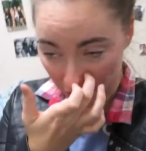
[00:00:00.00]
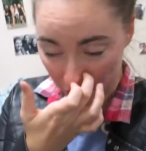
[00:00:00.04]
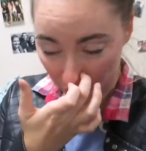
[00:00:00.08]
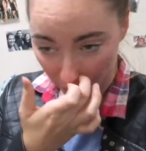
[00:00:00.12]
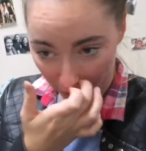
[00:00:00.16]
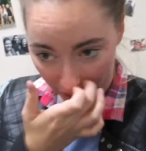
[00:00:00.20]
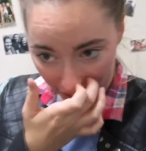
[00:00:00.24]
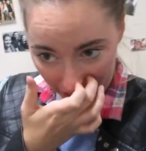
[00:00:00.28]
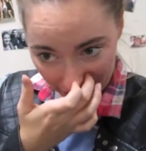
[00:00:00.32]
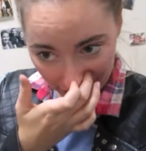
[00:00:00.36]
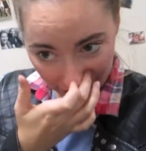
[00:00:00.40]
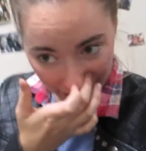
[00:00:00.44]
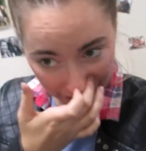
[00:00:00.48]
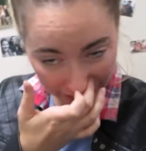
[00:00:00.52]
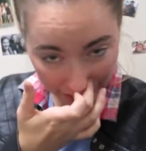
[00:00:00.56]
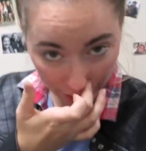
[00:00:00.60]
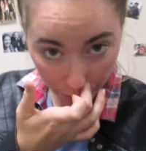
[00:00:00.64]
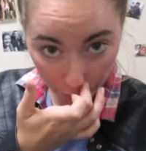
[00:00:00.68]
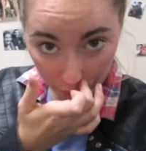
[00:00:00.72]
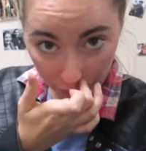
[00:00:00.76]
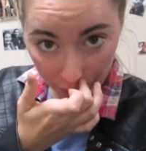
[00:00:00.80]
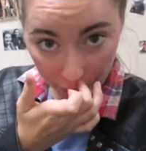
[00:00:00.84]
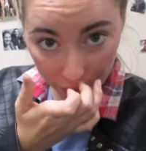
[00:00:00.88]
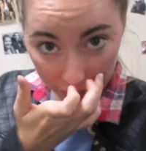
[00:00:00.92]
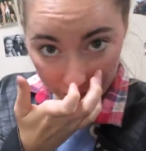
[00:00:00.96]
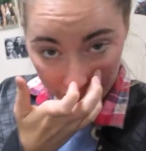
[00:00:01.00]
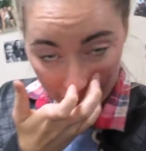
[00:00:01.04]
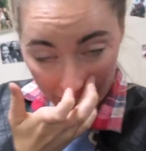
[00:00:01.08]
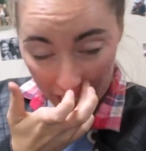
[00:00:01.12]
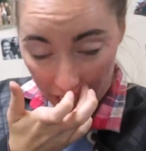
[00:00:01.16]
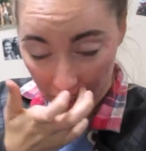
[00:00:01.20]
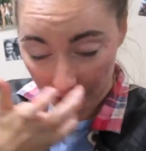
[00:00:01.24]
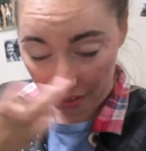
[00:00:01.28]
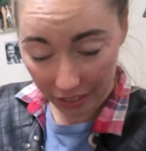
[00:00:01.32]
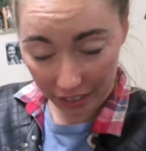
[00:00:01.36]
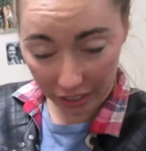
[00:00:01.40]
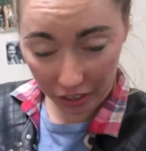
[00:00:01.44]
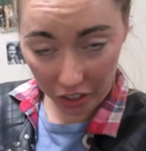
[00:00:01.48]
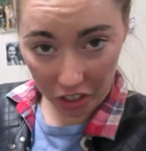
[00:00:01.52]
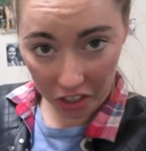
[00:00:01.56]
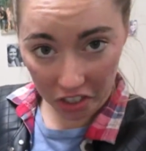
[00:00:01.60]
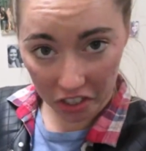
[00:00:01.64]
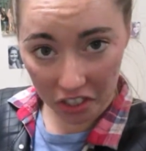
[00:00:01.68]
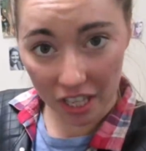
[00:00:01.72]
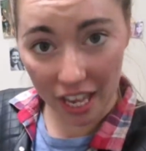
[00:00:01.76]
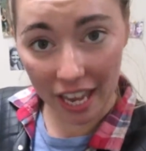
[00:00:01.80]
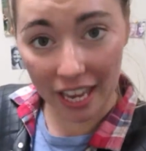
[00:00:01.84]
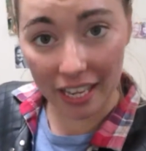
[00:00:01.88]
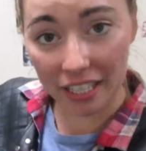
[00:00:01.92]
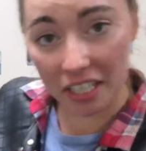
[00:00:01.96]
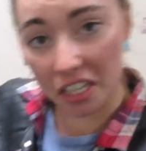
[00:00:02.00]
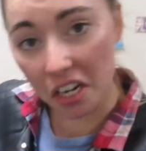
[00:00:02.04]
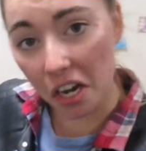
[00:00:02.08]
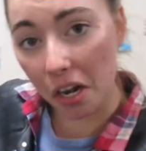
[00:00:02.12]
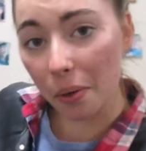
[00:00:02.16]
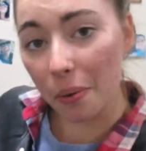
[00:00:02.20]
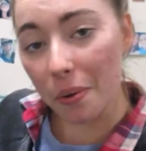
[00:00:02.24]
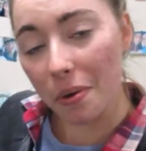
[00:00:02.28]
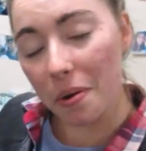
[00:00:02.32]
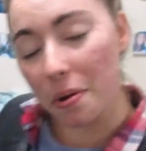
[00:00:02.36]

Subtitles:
is what a typical night looks like in our